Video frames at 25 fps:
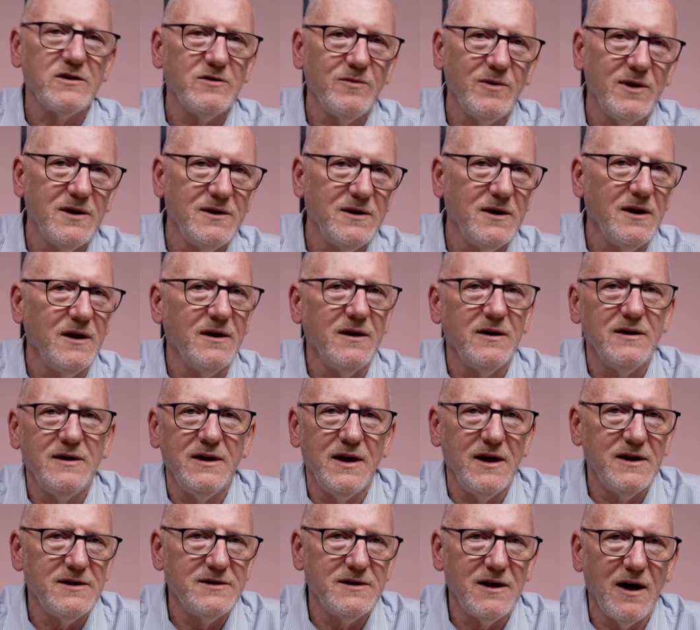to it in a
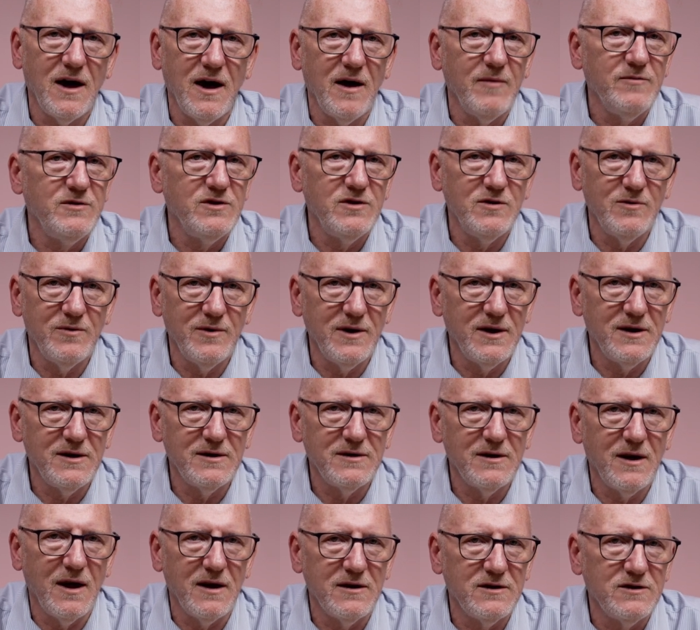day's time, 2
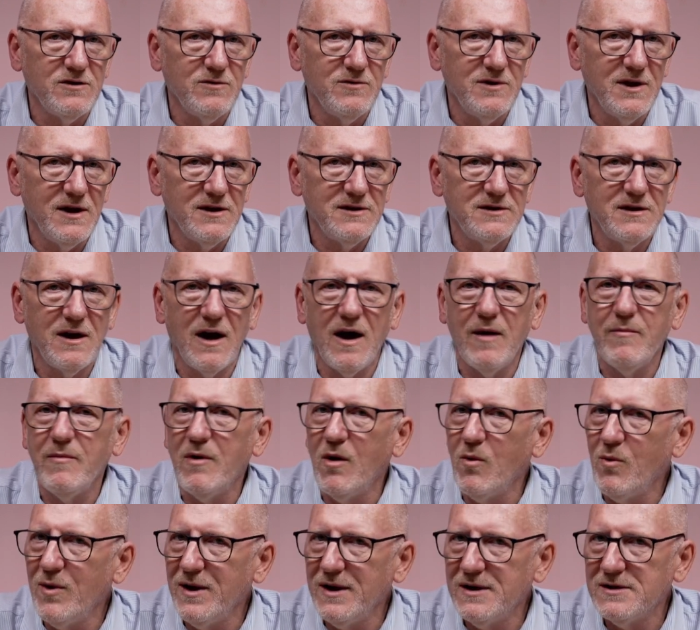days time, a
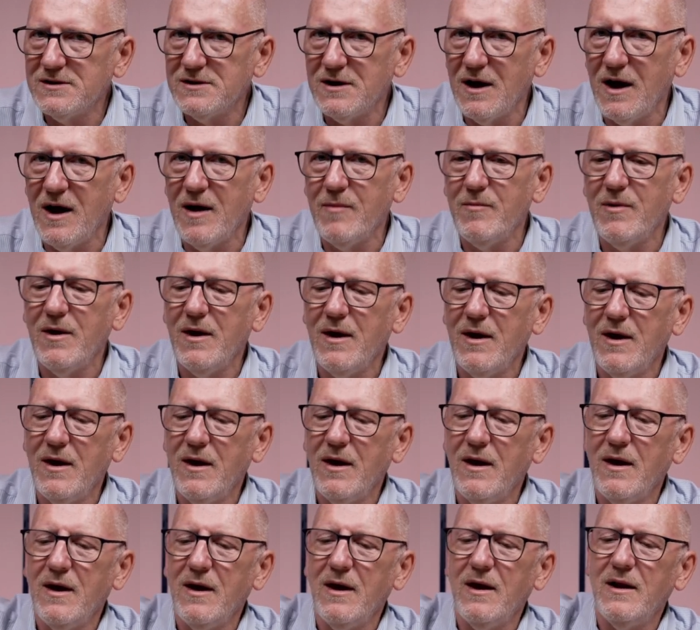week's time,
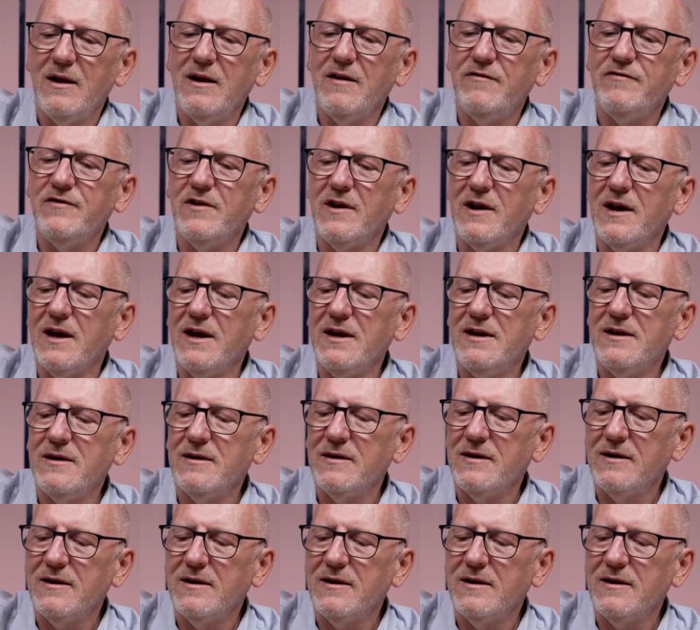lift the lid,